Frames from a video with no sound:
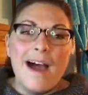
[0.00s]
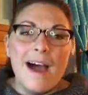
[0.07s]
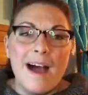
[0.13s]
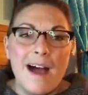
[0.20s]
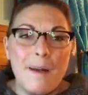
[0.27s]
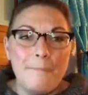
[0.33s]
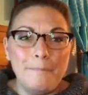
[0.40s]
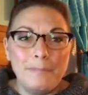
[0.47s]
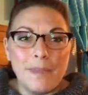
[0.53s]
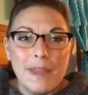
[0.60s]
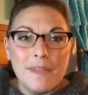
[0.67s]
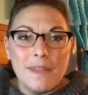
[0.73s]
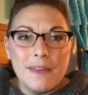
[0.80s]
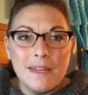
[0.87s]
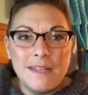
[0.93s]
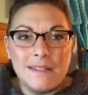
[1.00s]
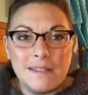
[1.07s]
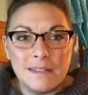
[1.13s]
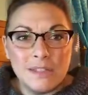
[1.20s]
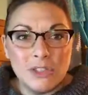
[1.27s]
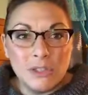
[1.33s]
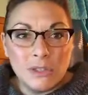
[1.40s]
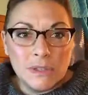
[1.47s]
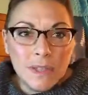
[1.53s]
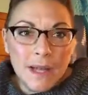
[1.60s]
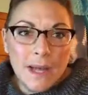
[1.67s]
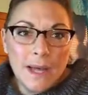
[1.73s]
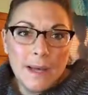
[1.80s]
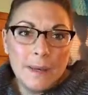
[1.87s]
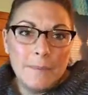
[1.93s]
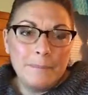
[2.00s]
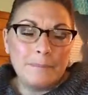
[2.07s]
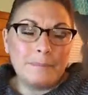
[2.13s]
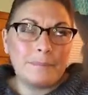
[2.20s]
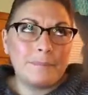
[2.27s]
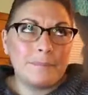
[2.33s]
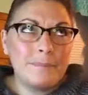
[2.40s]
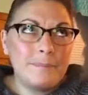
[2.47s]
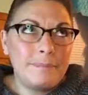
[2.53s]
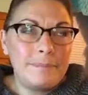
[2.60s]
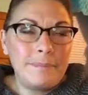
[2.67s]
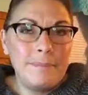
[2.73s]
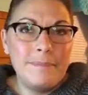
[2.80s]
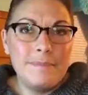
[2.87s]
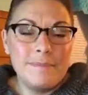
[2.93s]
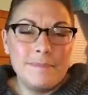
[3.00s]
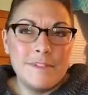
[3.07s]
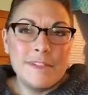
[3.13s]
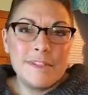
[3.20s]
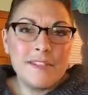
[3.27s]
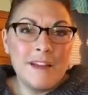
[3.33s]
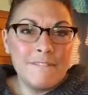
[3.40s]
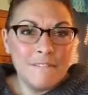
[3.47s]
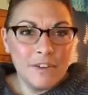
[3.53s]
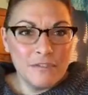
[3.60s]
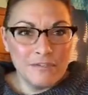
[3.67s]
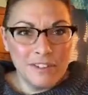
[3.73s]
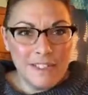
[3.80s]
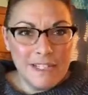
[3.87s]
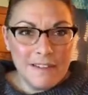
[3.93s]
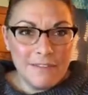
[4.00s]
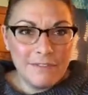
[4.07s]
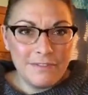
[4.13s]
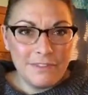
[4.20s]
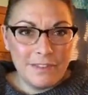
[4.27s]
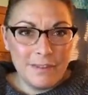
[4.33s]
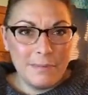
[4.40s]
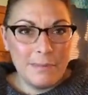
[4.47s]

that needs a little discomfort relief.